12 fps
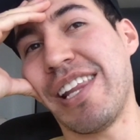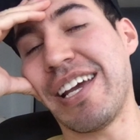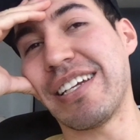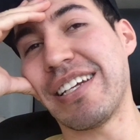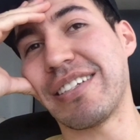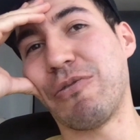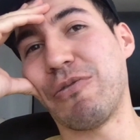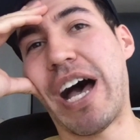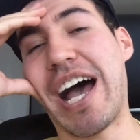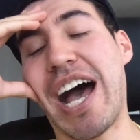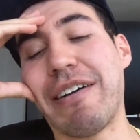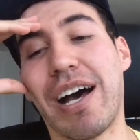
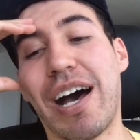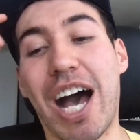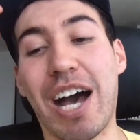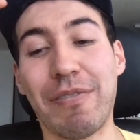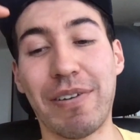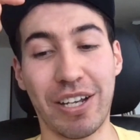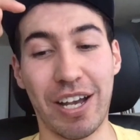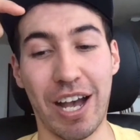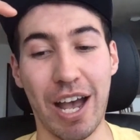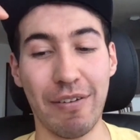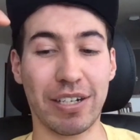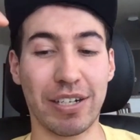unless, well, I
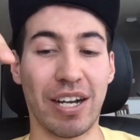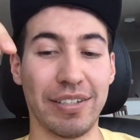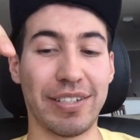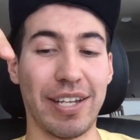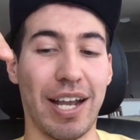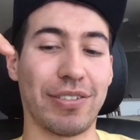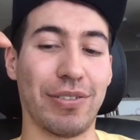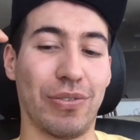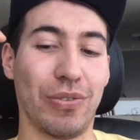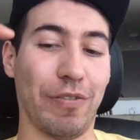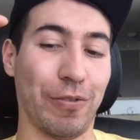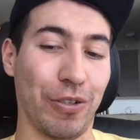have a
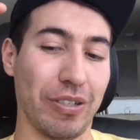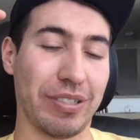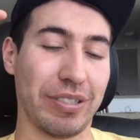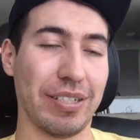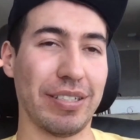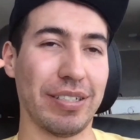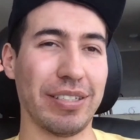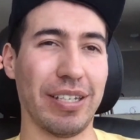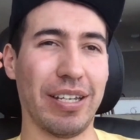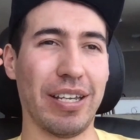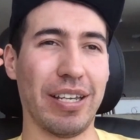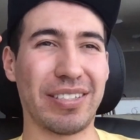contact to do it for U.S.
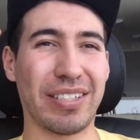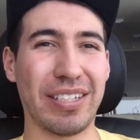citizens.